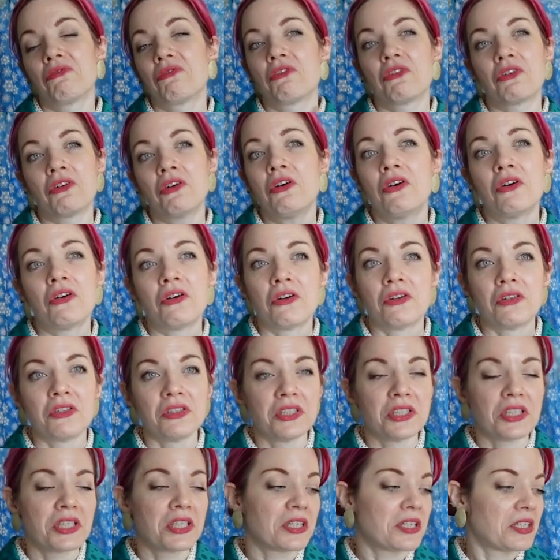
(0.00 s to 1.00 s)

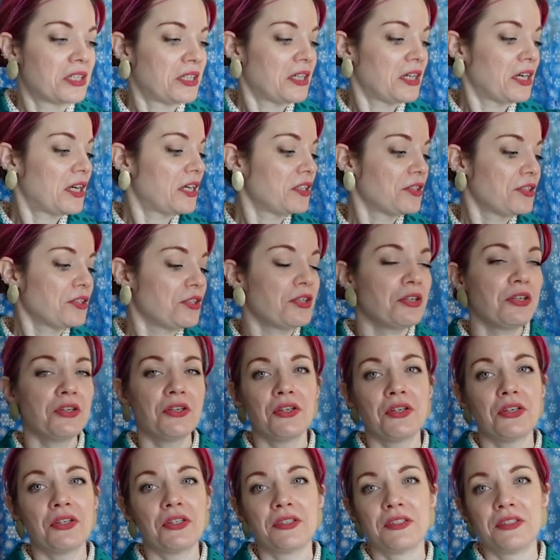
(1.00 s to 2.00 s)
thought I
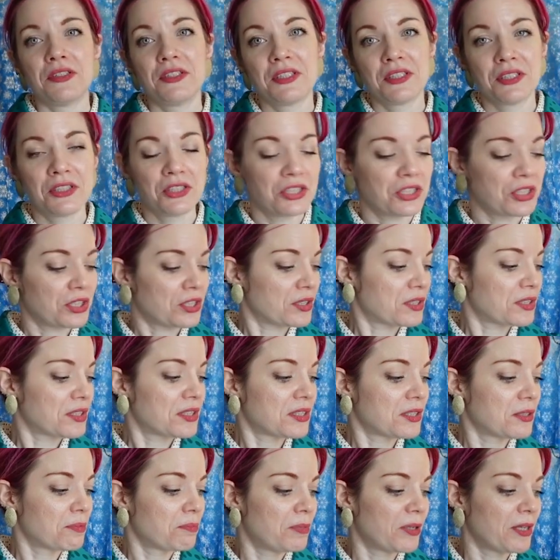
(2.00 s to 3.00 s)
could
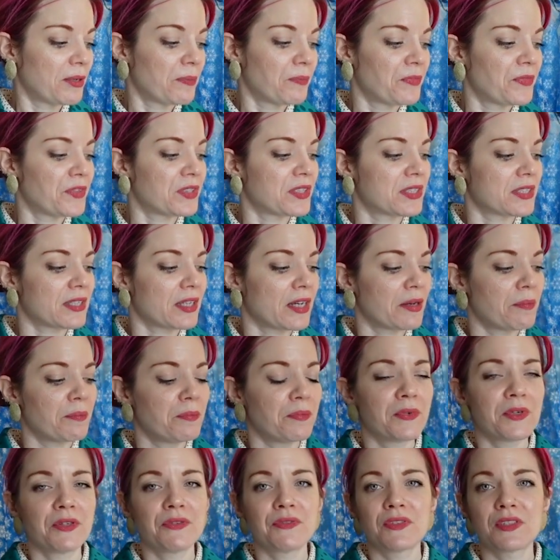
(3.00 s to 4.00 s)
just pimp this up
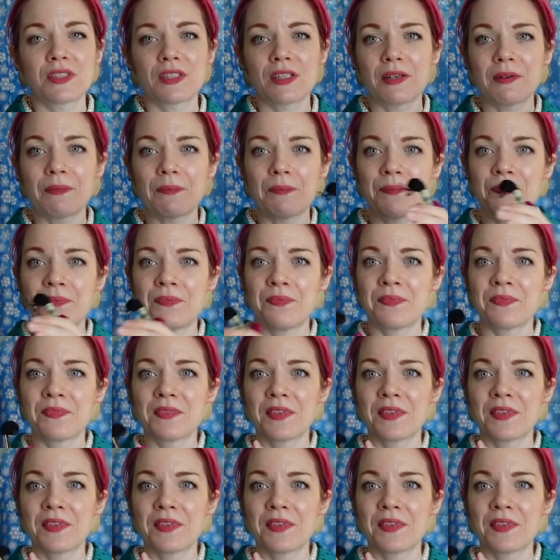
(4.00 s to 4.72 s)
with some